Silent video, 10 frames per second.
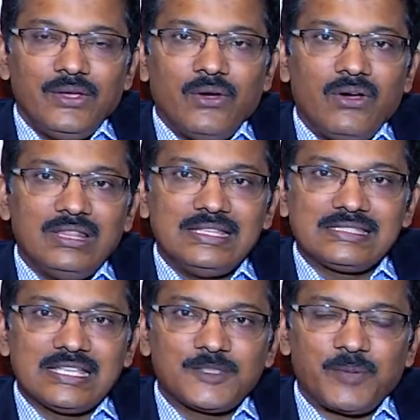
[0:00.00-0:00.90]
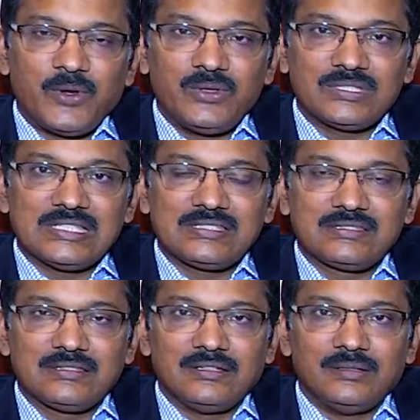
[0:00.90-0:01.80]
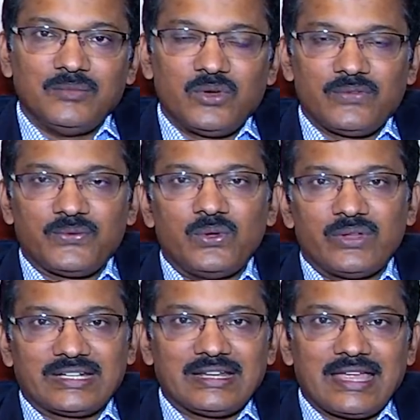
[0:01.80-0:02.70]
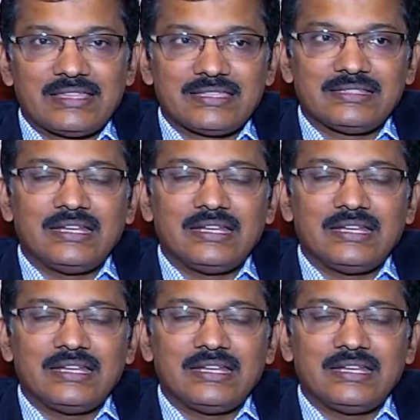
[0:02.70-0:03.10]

All these things produces uh, more of colorectal cancer.